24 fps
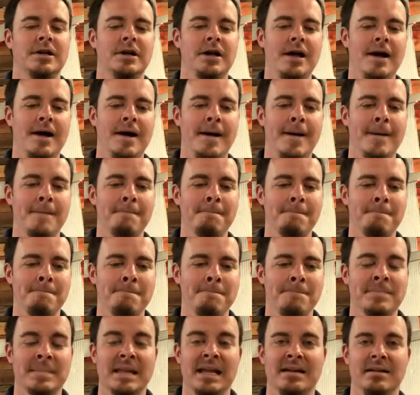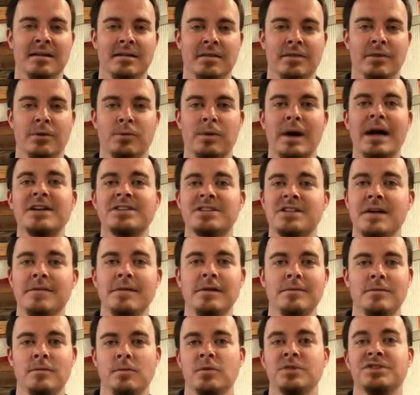The rest of
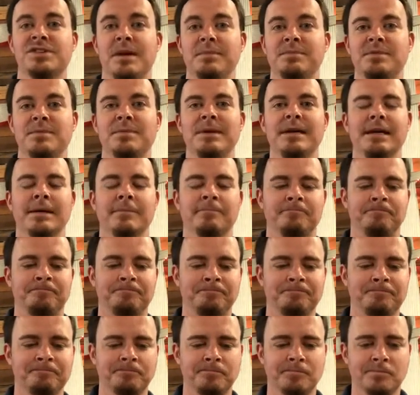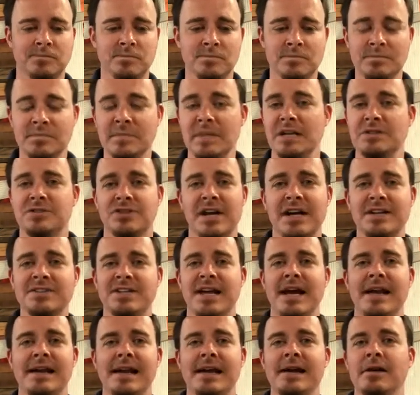it was up to me. So I
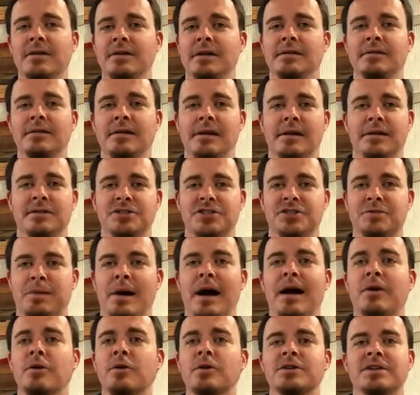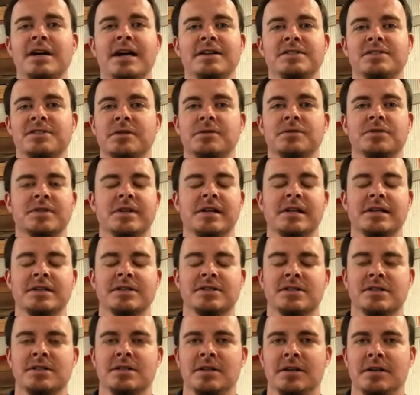sat down and just prioritized those
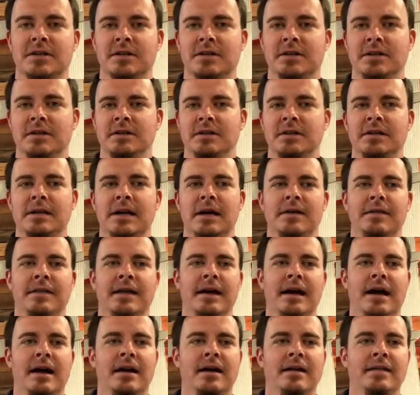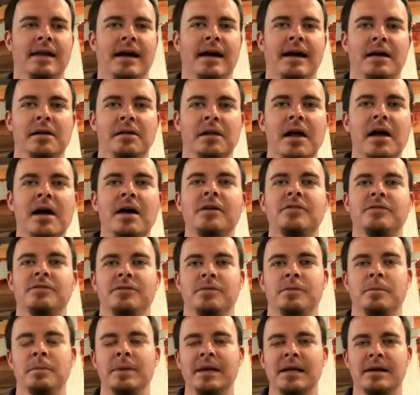things. That I
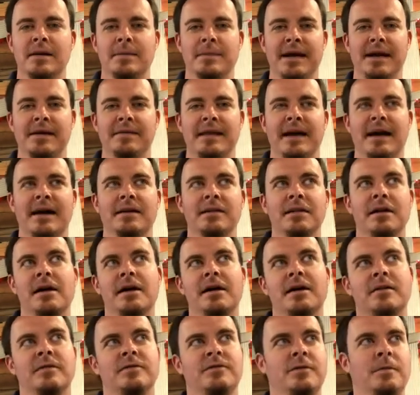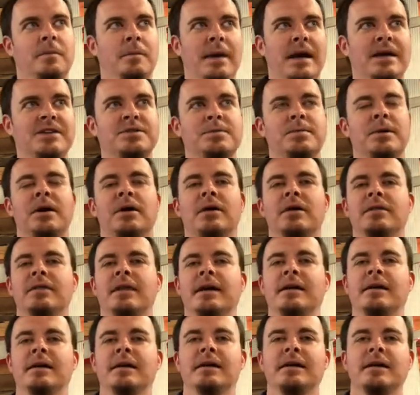loved being a band, that I loved baseball,
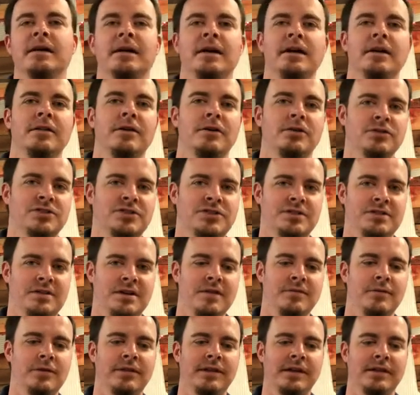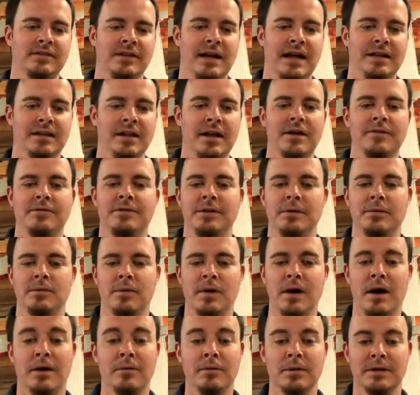that there are several things I loved, do
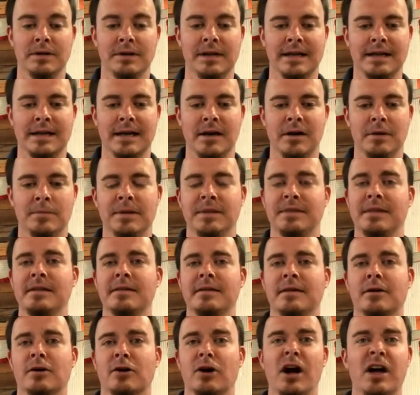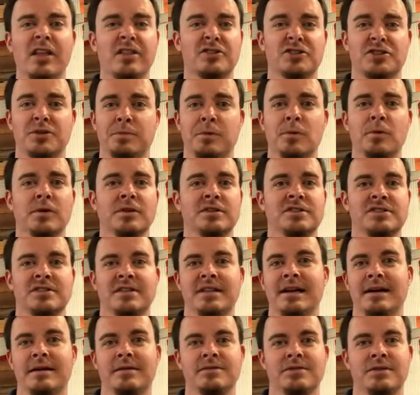not want to let go. But then there were other sports
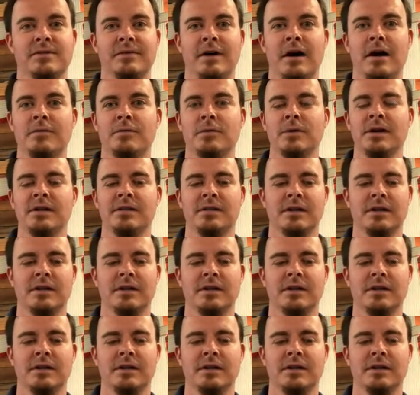that I was involved with.